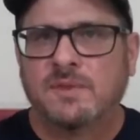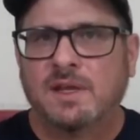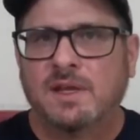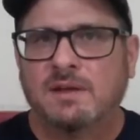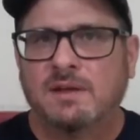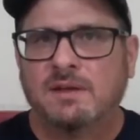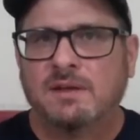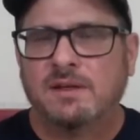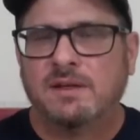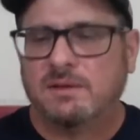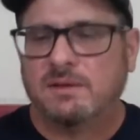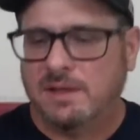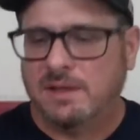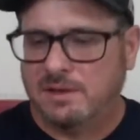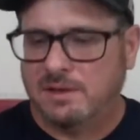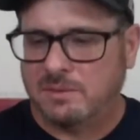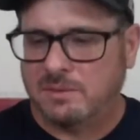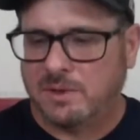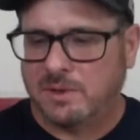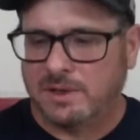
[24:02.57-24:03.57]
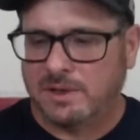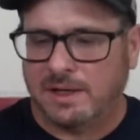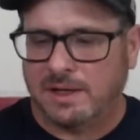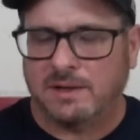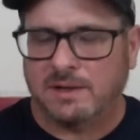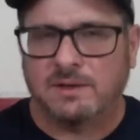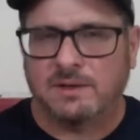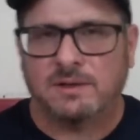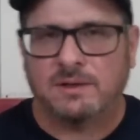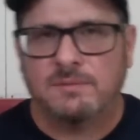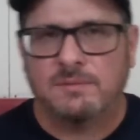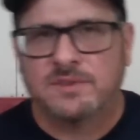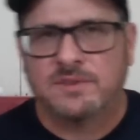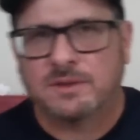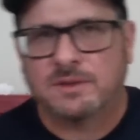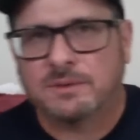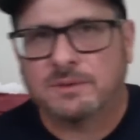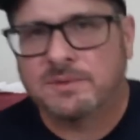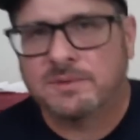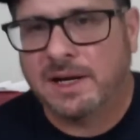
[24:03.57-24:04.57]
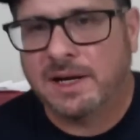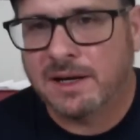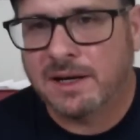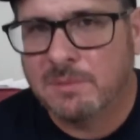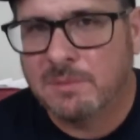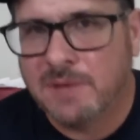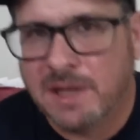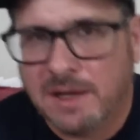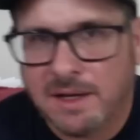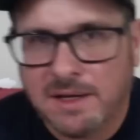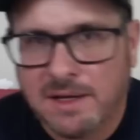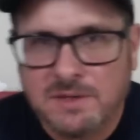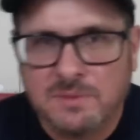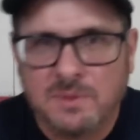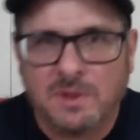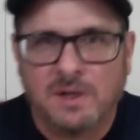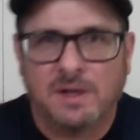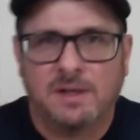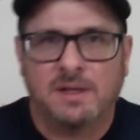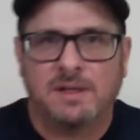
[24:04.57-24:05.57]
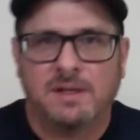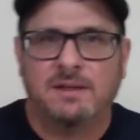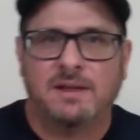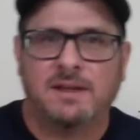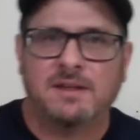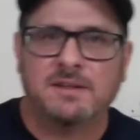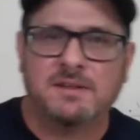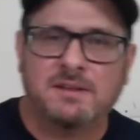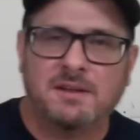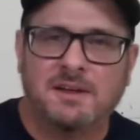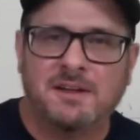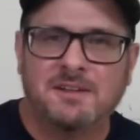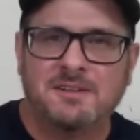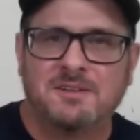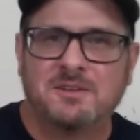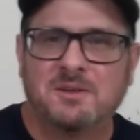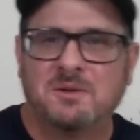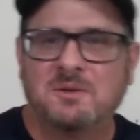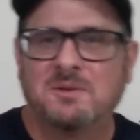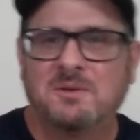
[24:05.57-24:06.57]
they they don't work that good. So yeah, I'm that age where I need that that. So